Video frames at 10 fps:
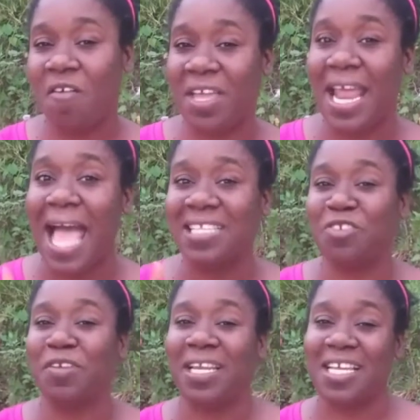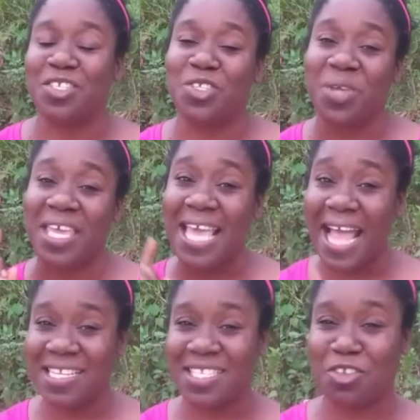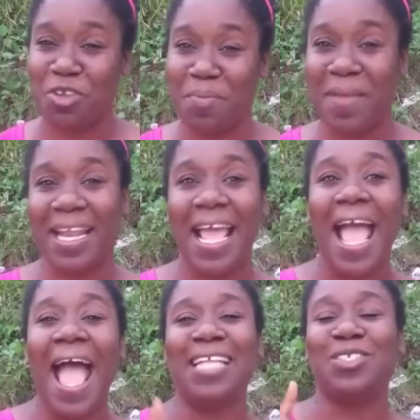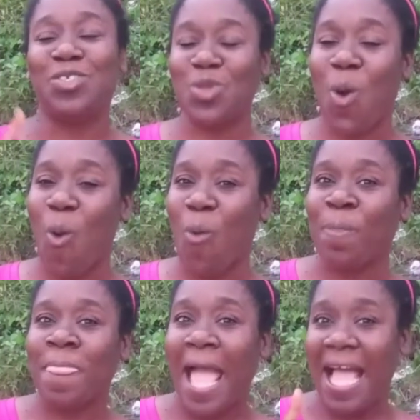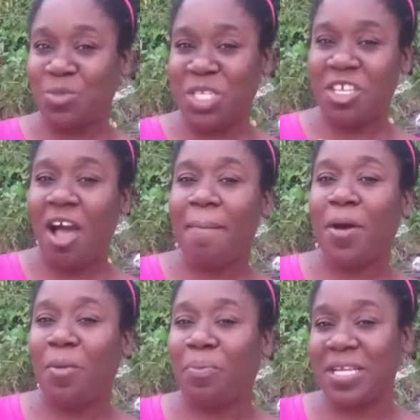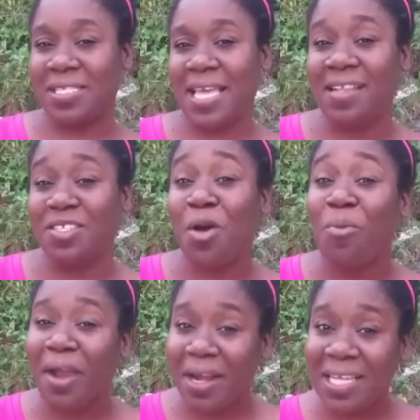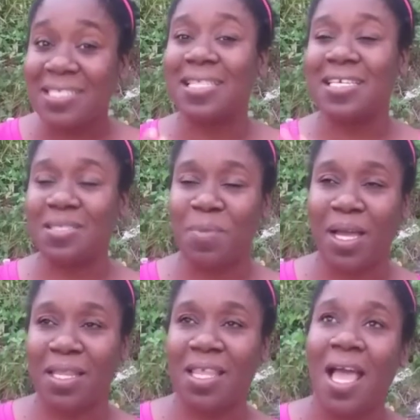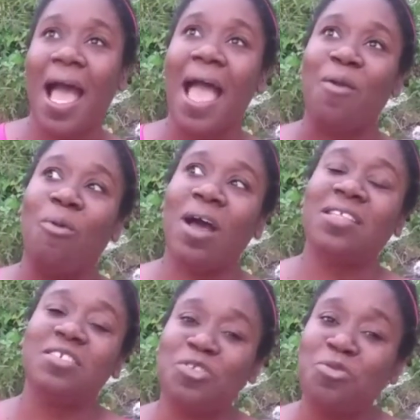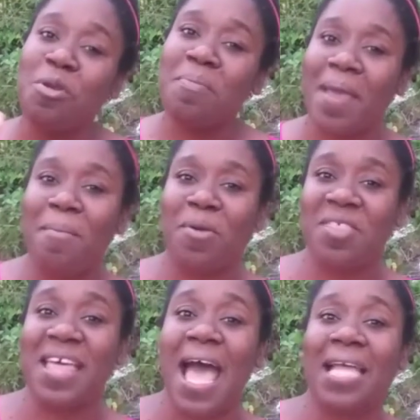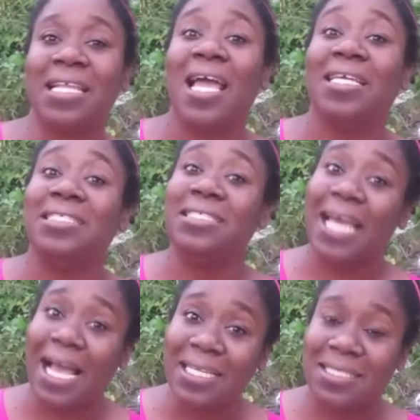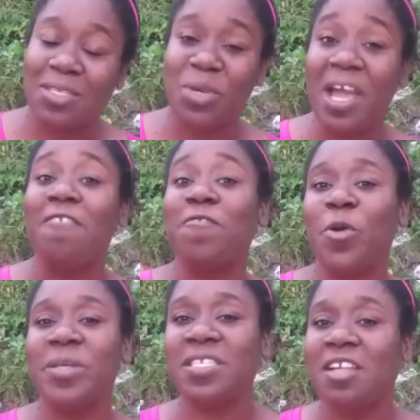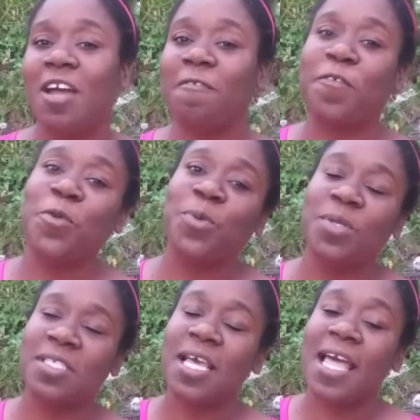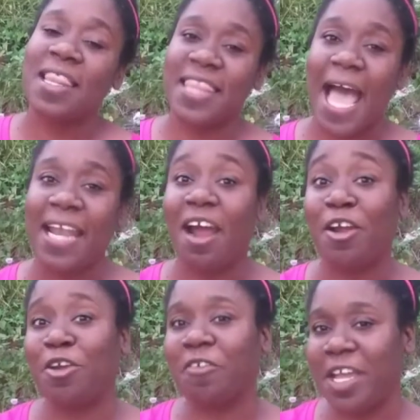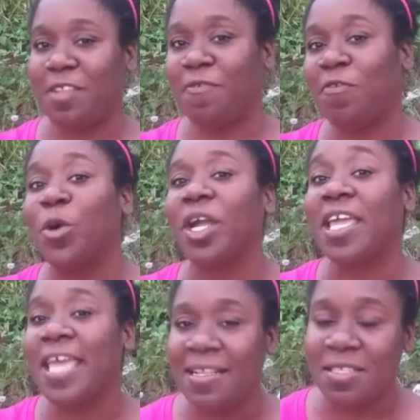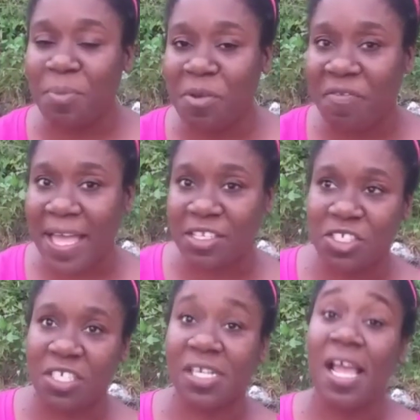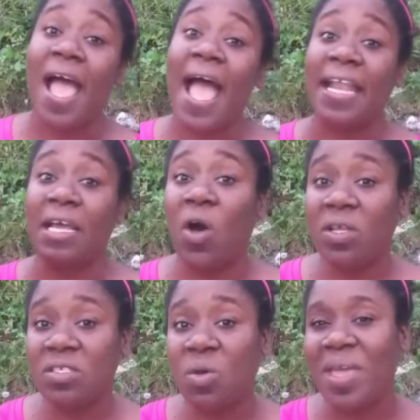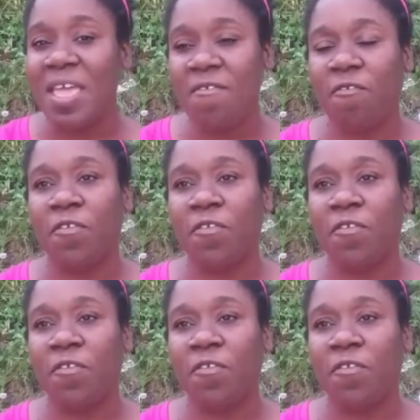it as it relates to cancer treatment. And so as we talk about breast cancer awareness this month, I want us to remember that yes, we are focusing on foods that are great for cancer prevention. And also, if